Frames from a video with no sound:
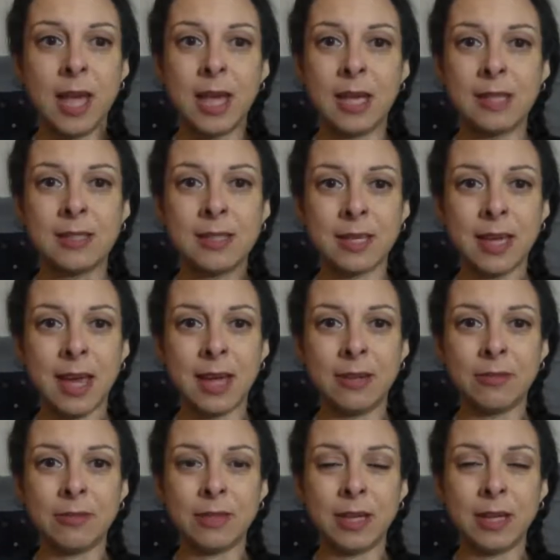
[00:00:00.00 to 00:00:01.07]
It's the kind
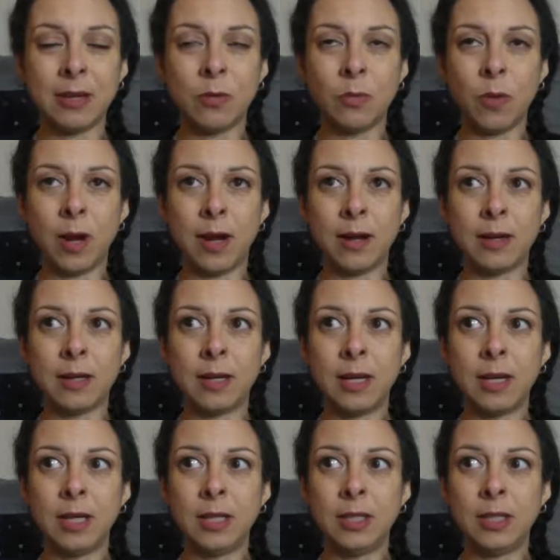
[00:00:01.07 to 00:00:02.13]
of thing where,
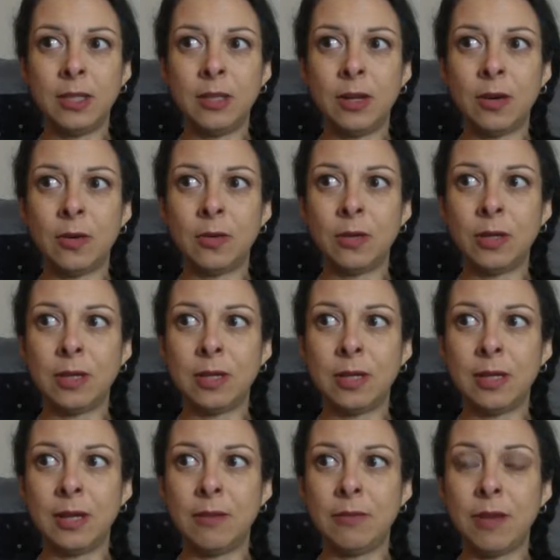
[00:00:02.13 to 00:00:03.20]
you know,
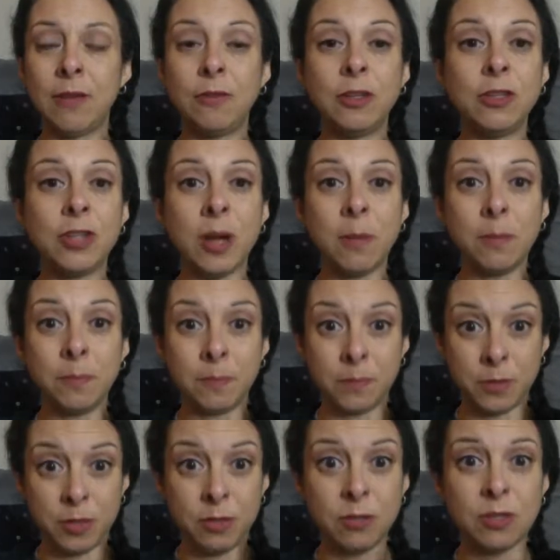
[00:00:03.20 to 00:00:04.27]
if you jump
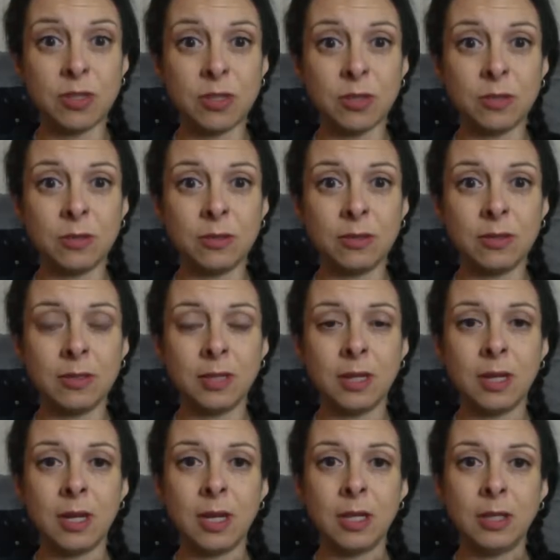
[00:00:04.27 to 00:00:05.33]
too soon,
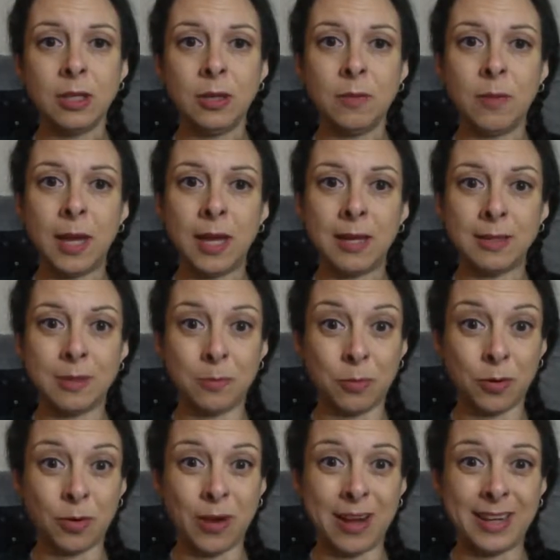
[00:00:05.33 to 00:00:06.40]
you may end up
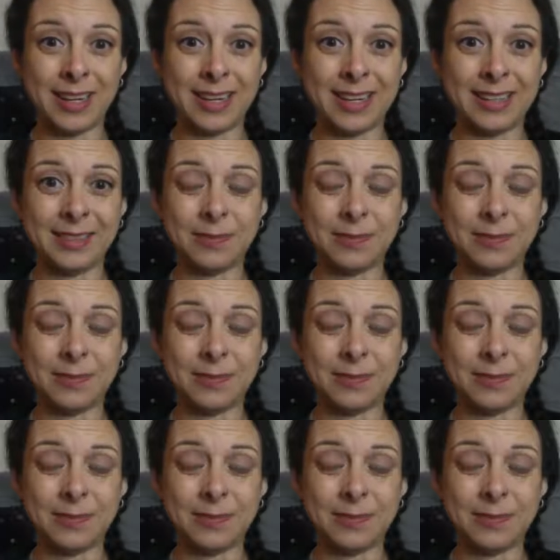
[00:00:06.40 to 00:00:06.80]
regretting it